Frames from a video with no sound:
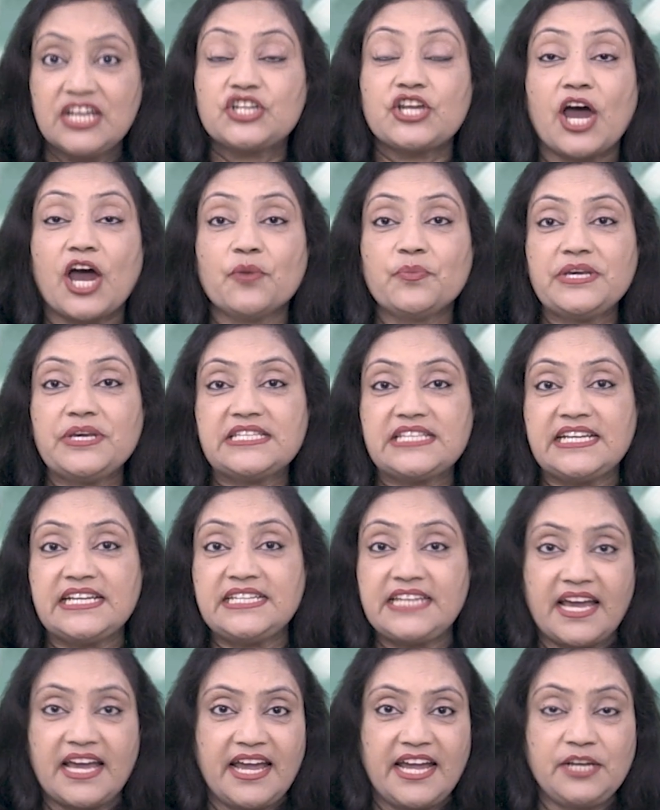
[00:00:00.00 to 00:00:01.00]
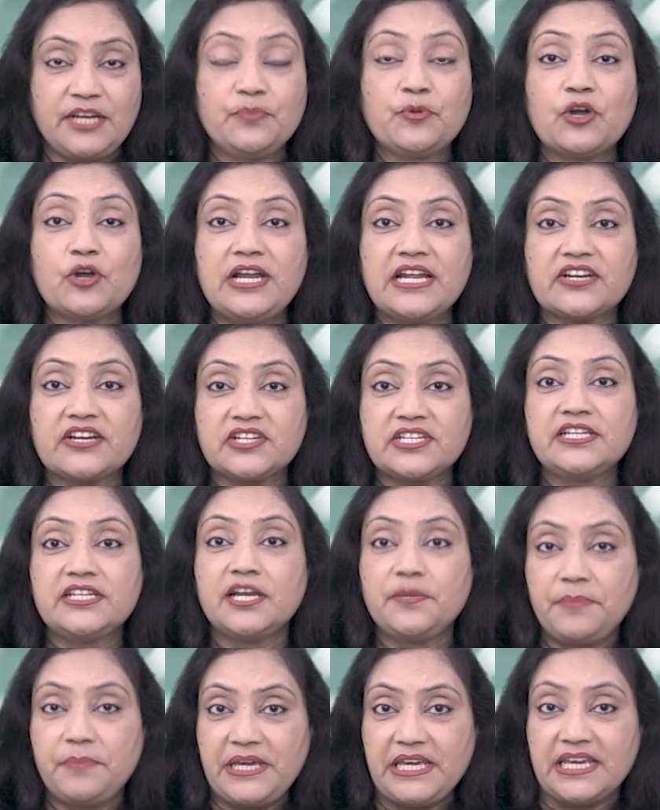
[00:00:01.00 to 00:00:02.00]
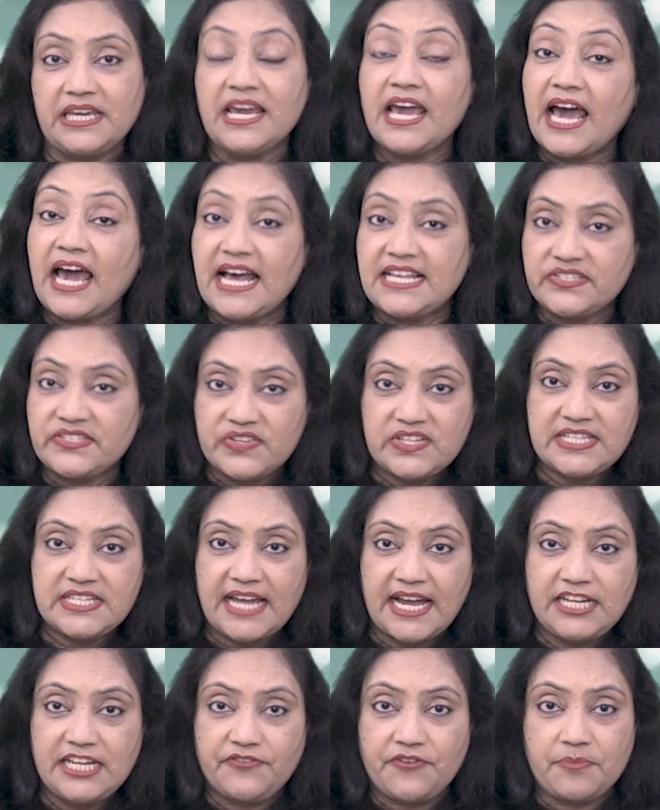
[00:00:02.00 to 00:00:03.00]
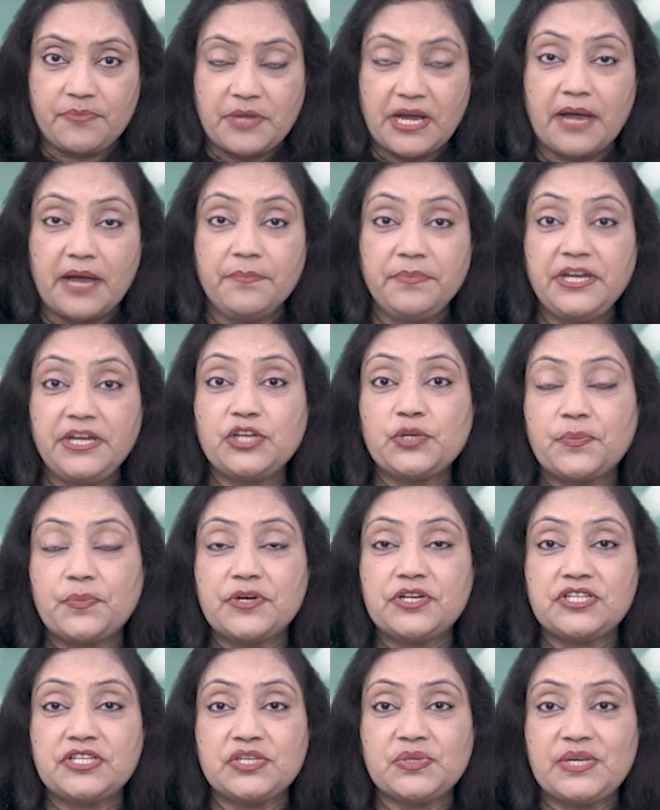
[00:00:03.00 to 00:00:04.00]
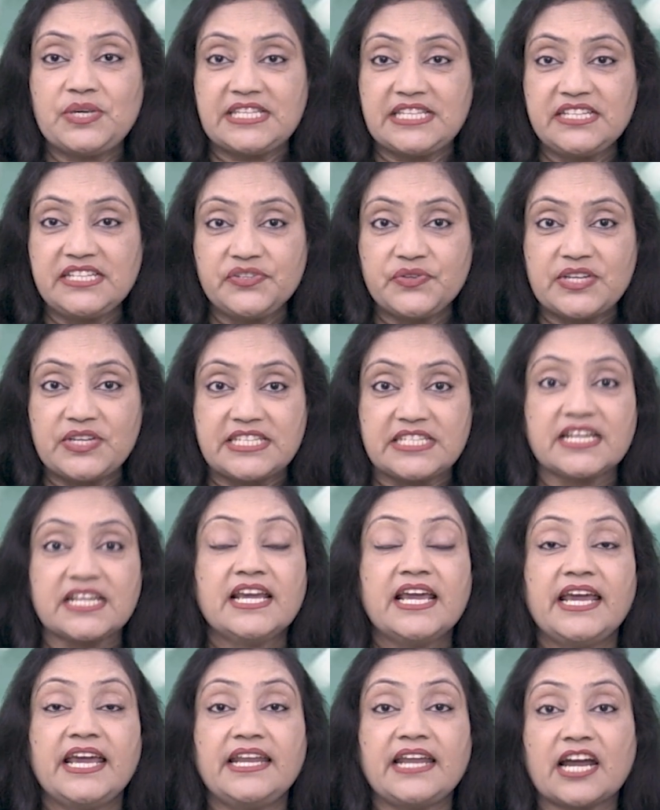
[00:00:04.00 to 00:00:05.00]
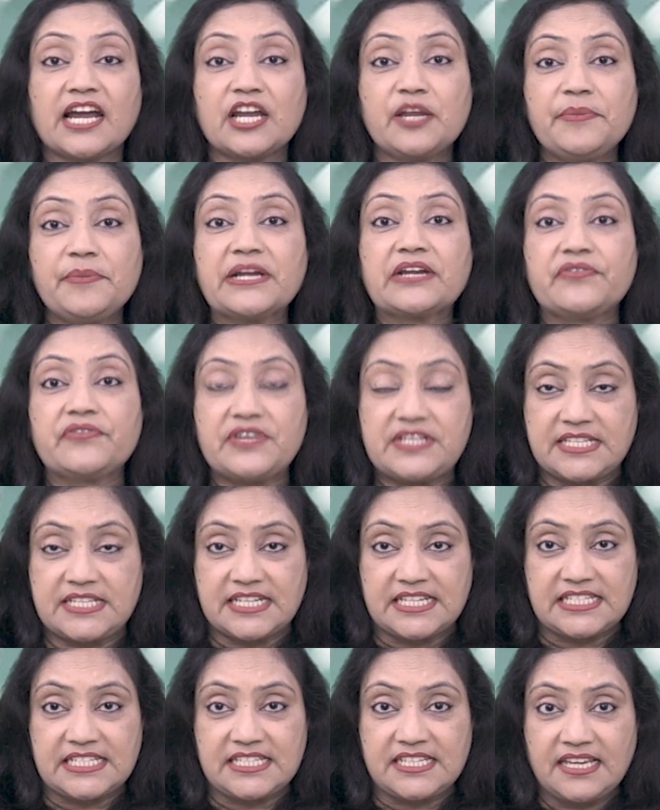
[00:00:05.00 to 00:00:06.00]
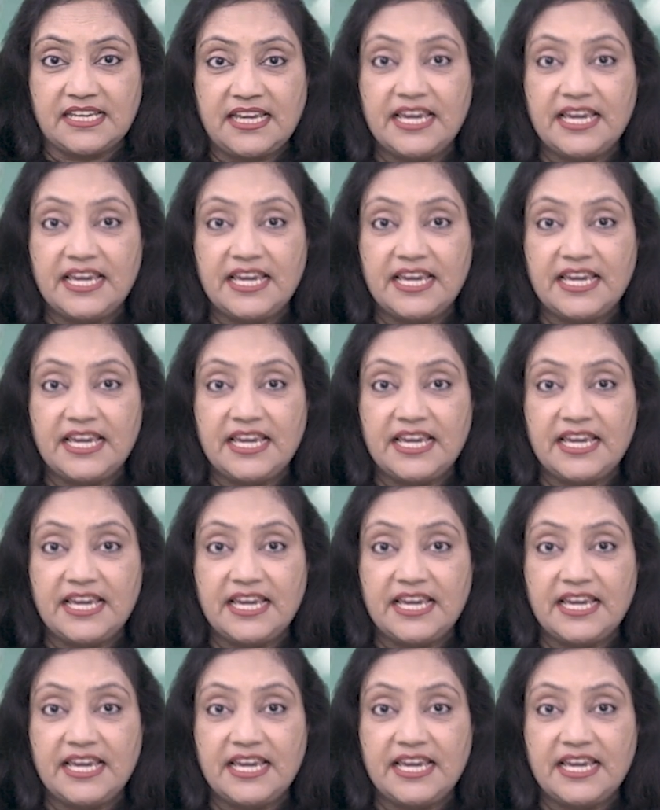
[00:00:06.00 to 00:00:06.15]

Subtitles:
Xiaomi's India head Muralikrishnan B has resigned from the company to pursue his interest in academic research.